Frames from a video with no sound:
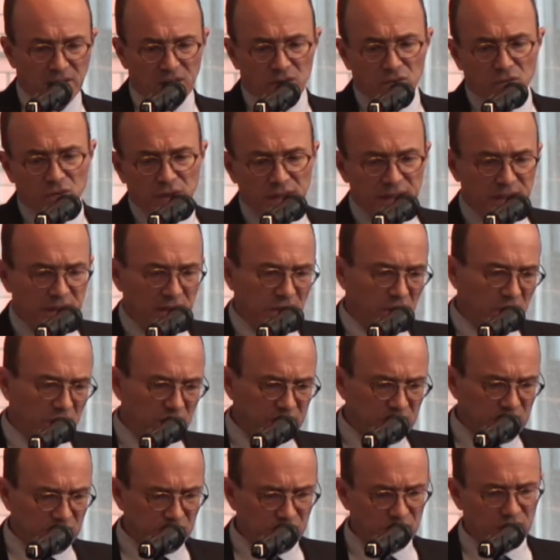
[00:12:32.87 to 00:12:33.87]
We
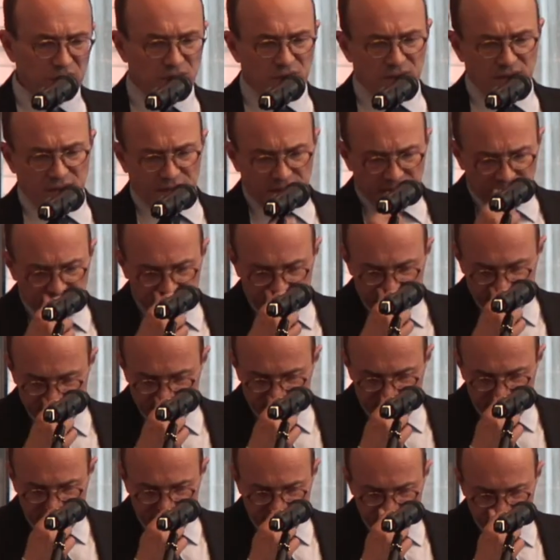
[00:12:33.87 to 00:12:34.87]
also
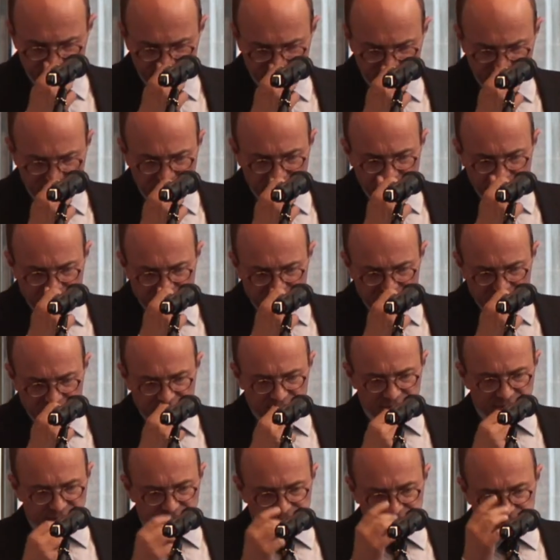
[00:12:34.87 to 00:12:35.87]
launched
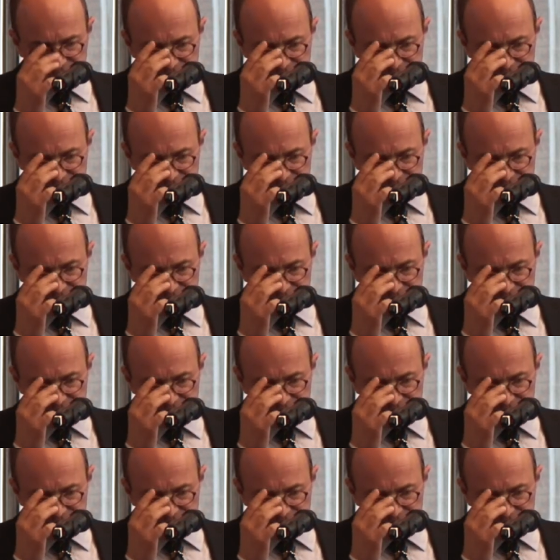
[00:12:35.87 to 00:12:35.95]
a